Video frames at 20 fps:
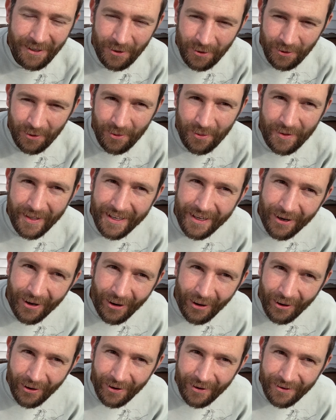who they
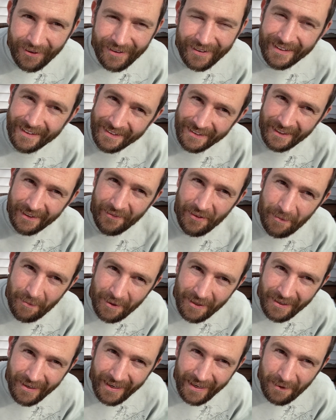are and give them a
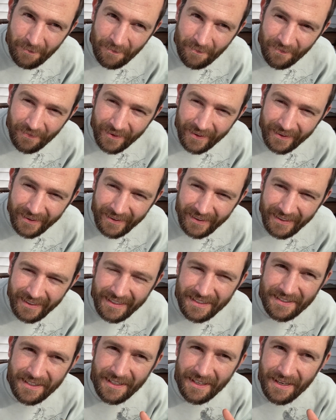name.
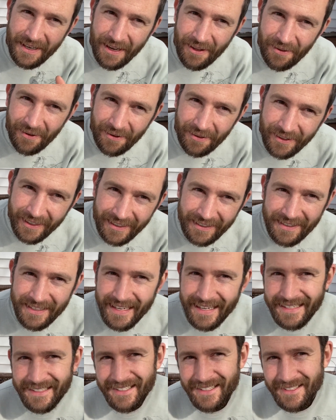It's another thing, it
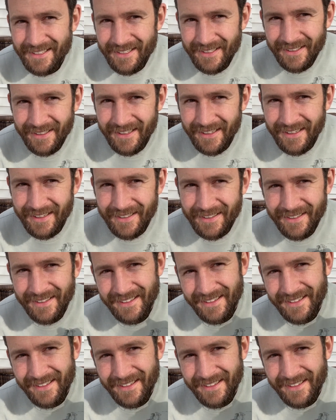takes it to the